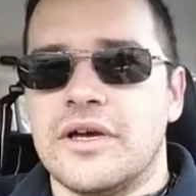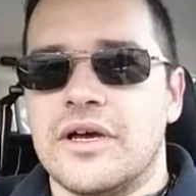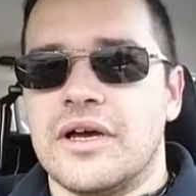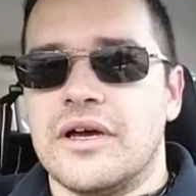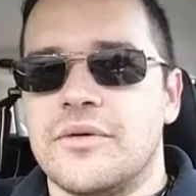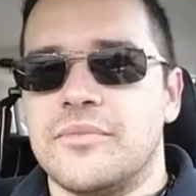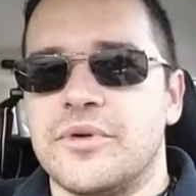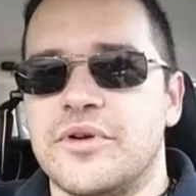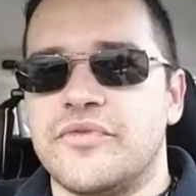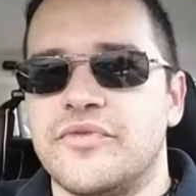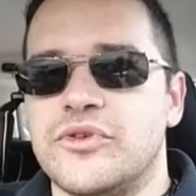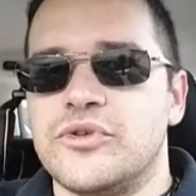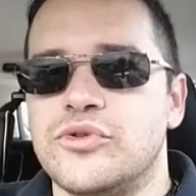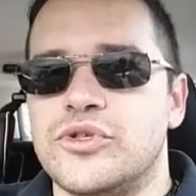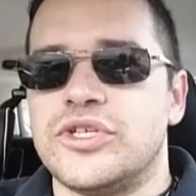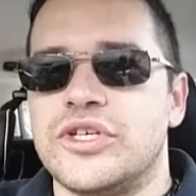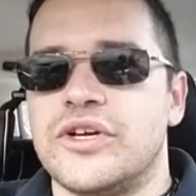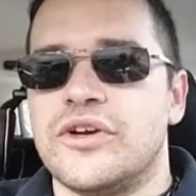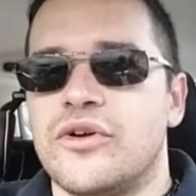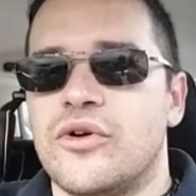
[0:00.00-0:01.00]
Uh, but if you
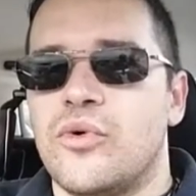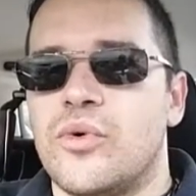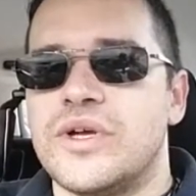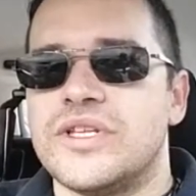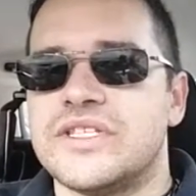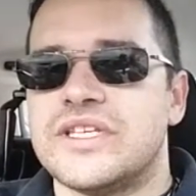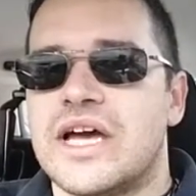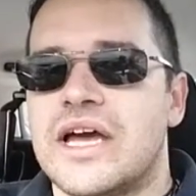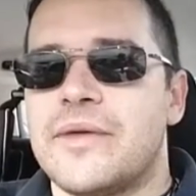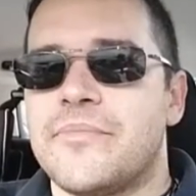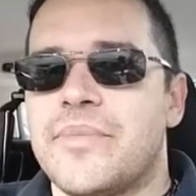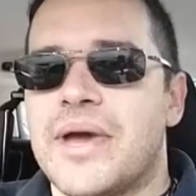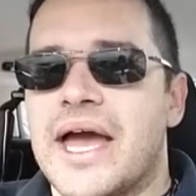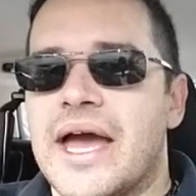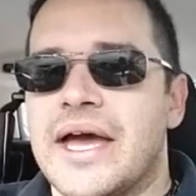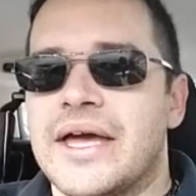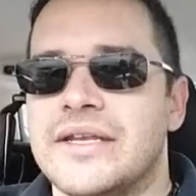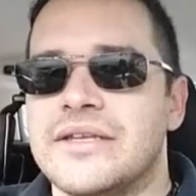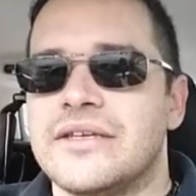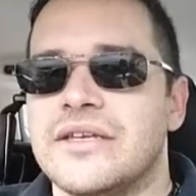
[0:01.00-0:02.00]
share a one-time
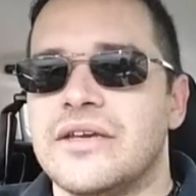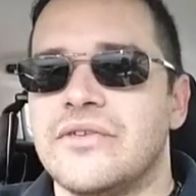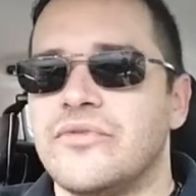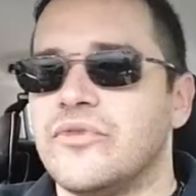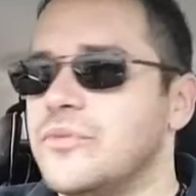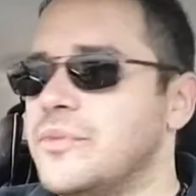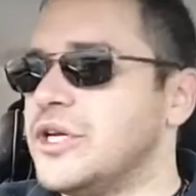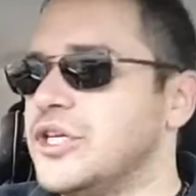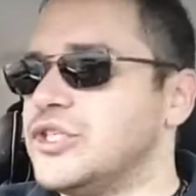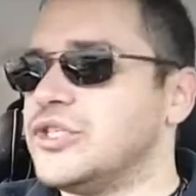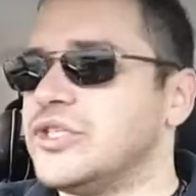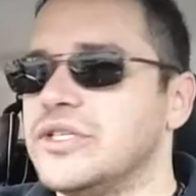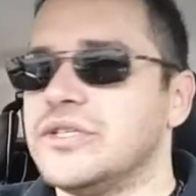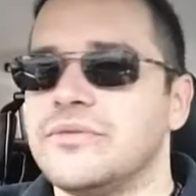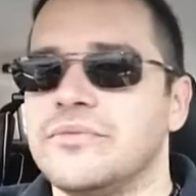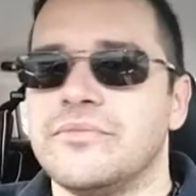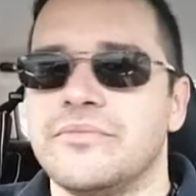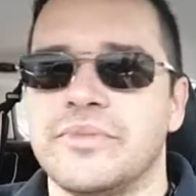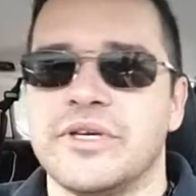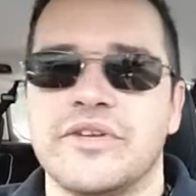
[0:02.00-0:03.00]
pad
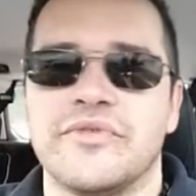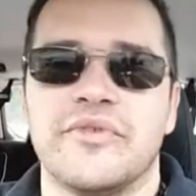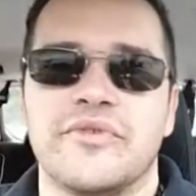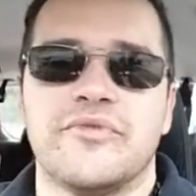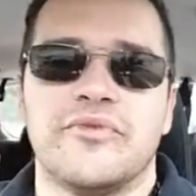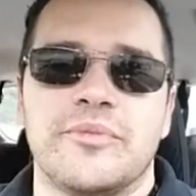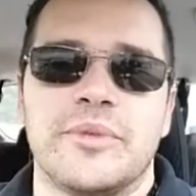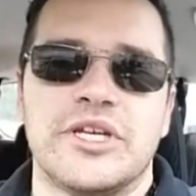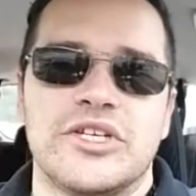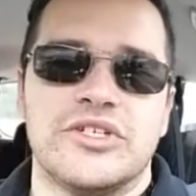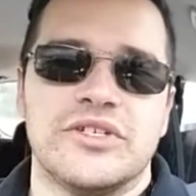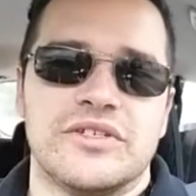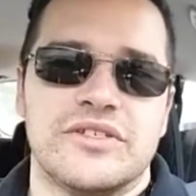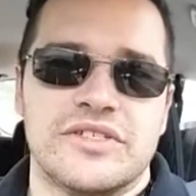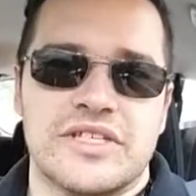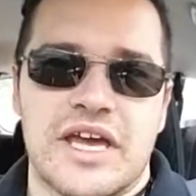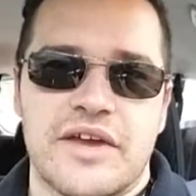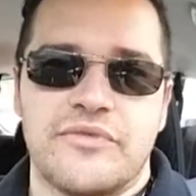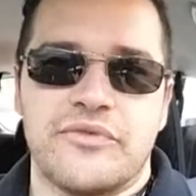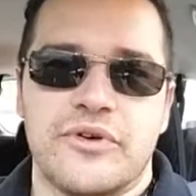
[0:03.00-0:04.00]
information, bit of information,
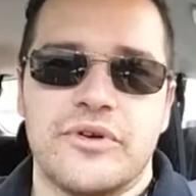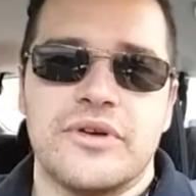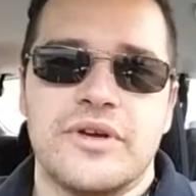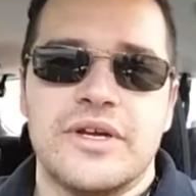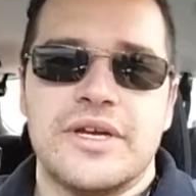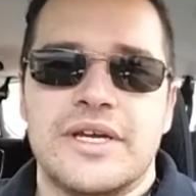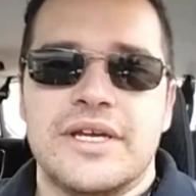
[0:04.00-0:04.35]
cipher,